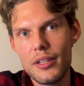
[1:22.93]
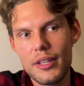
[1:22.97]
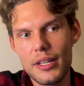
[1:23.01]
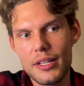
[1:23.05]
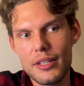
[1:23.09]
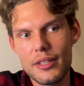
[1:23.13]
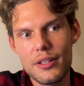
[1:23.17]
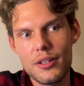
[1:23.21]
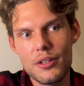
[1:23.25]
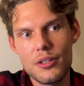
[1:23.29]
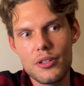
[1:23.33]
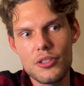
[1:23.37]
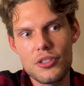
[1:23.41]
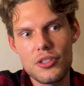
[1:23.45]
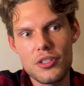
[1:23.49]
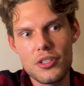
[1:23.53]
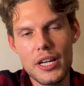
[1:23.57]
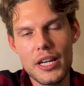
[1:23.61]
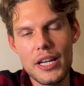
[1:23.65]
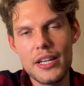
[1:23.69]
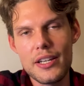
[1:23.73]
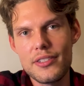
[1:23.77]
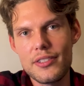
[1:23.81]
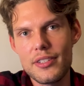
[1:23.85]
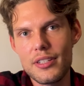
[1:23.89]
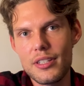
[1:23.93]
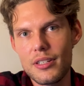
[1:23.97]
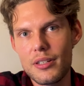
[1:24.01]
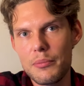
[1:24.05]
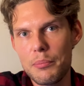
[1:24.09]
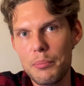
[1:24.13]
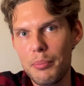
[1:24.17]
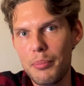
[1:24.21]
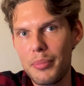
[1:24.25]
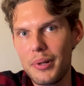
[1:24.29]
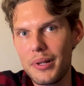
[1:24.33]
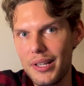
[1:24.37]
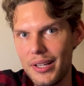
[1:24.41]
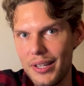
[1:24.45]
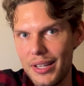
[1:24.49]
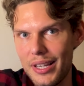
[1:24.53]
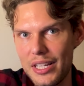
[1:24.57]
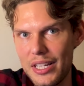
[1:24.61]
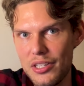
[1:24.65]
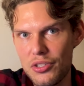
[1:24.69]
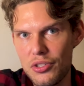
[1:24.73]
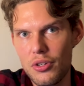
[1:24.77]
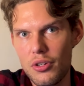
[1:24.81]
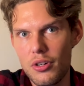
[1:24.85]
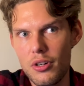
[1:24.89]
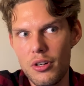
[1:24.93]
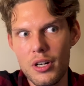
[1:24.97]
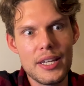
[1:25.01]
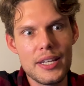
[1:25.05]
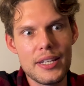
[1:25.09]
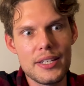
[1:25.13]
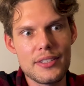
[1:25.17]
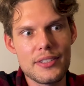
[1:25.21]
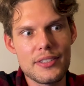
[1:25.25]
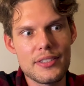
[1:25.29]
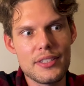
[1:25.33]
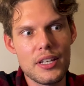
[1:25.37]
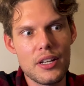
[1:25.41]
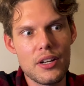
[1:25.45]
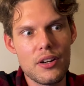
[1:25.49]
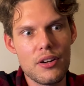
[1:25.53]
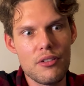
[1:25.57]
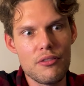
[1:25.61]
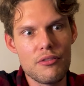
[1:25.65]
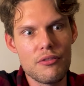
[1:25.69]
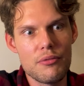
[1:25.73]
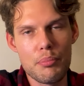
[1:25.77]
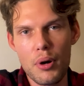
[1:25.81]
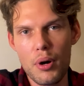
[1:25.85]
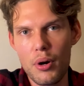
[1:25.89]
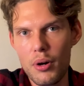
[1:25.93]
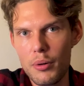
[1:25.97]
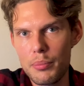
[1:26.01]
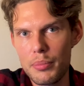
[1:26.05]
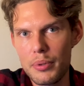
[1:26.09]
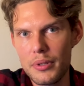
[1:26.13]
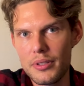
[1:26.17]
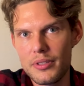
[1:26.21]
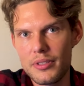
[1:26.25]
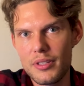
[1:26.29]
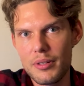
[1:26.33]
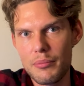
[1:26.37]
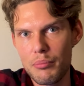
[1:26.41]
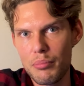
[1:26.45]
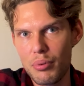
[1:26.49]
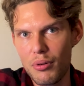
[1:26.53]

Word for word: like they're chasing pleasure instead of purpose and